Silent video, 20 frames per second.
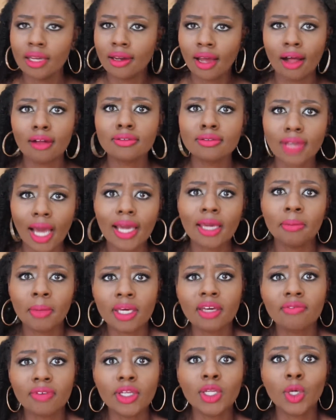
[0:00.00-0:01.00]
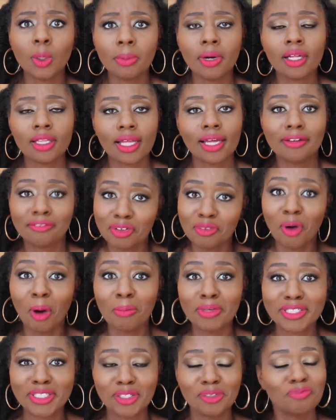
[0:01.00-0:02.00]
I can make a video about that if you want
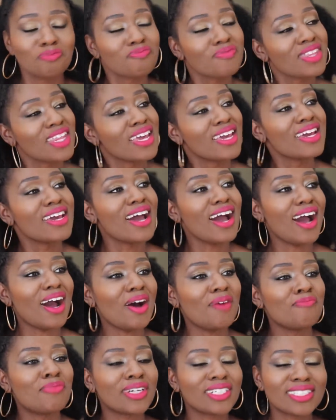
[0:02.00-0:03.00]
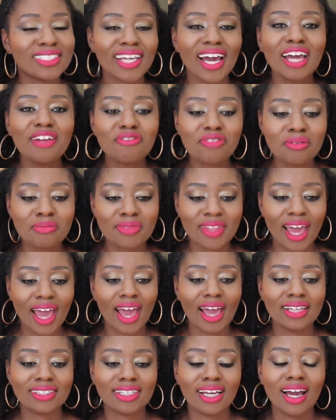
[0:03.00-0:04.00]
me to. But aside from
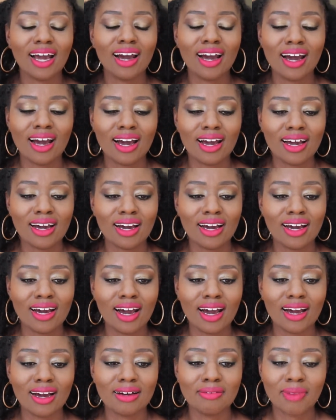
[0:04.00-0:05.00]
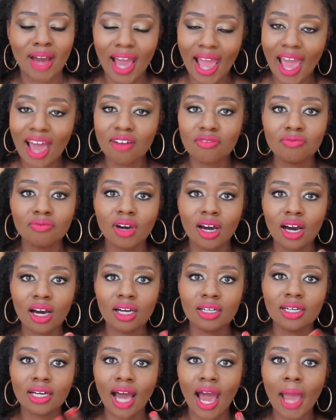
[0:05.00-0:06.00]
that, I
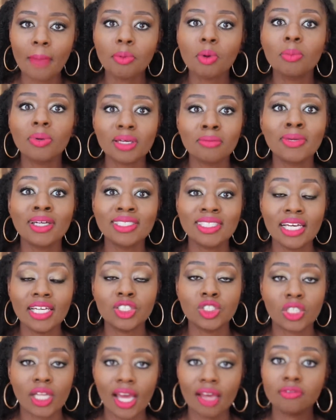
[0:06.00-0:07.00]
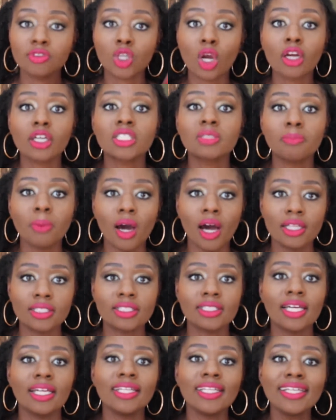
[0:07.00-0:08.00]
have hyperpigmentation. I have dark
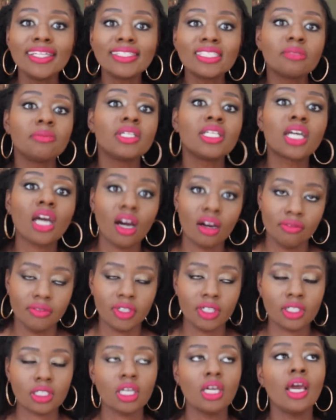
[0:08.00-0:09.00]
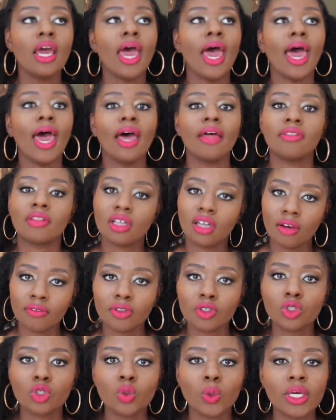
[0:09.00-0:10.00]
spots that need to be covered, and the
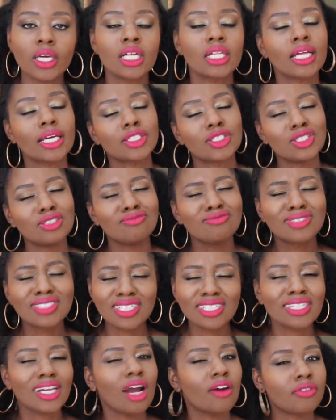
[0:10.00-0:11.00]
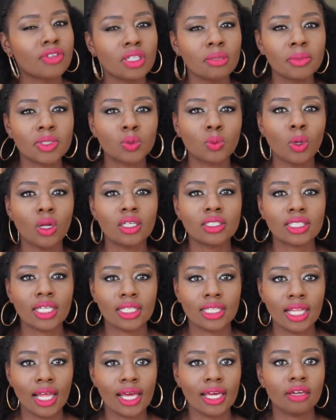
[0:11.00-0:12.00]
CoverGirl Queen Collection didn't cover them as well as
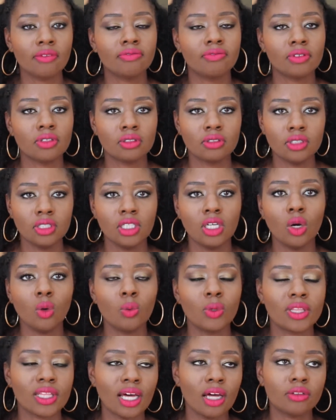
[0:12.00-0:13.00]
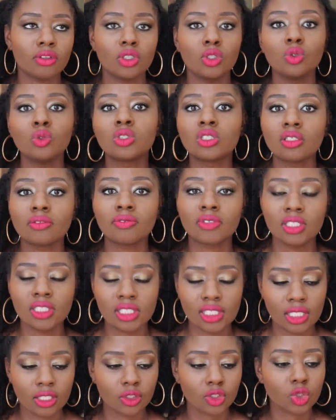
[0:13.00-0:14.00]
I'd like, for, you know, without the use of
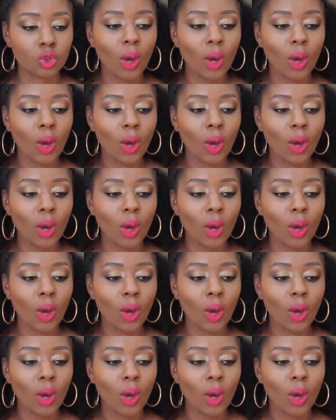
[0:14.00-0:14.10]
concealer.